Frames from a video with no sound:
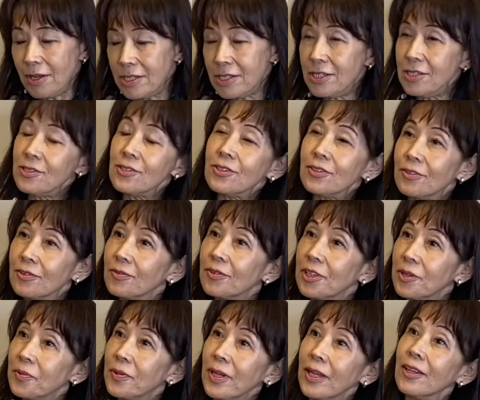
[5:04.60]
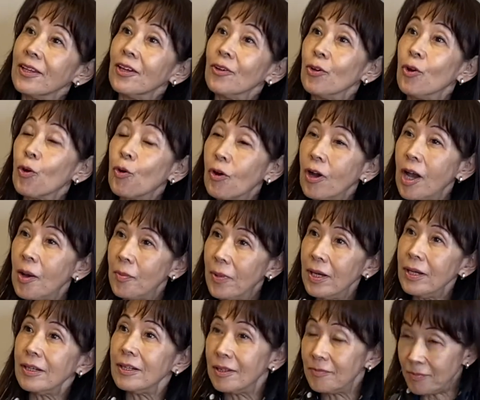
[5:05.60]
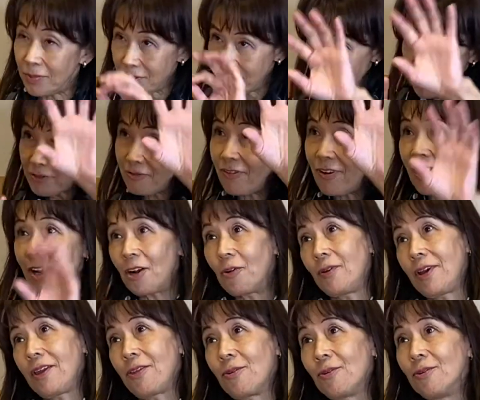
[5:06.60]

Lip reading: sister lived in the Yokohama, a bit far away there.